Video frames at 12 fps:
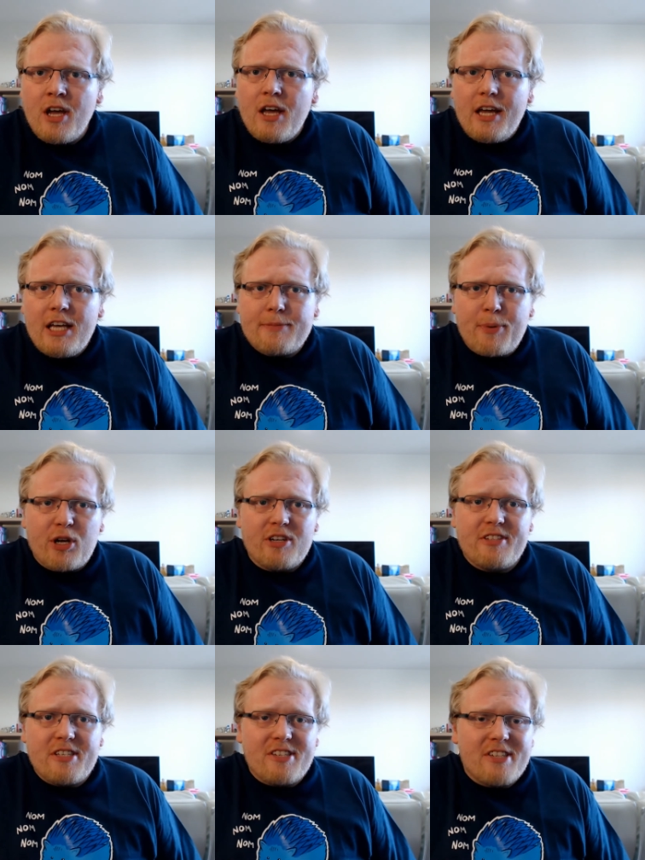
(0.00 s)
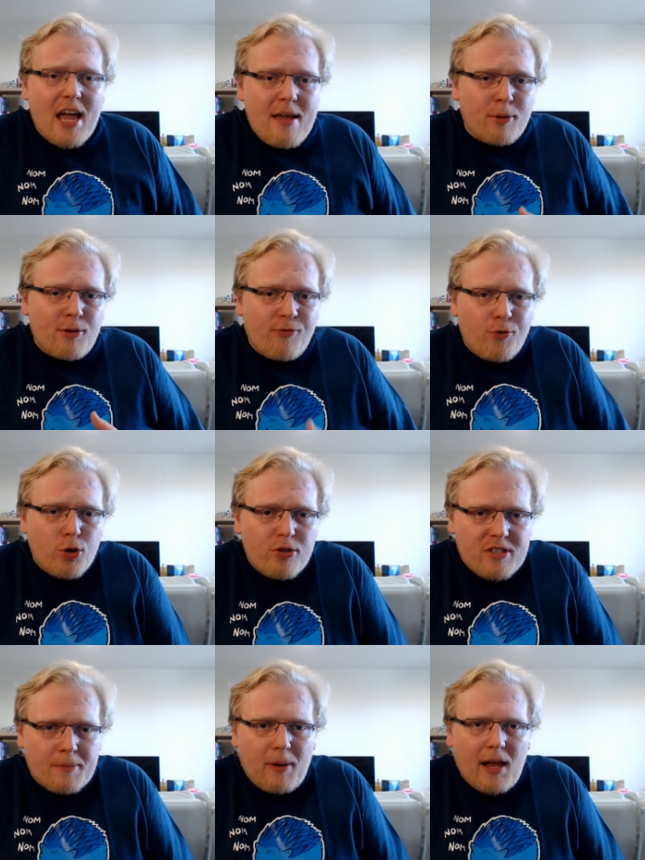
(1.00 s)
is because the stable food
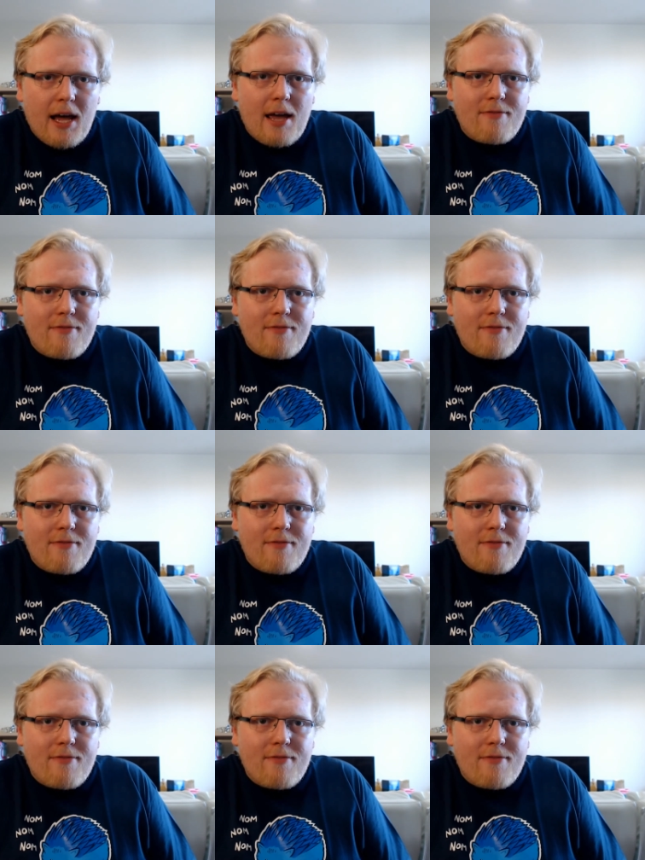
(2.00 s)
supply of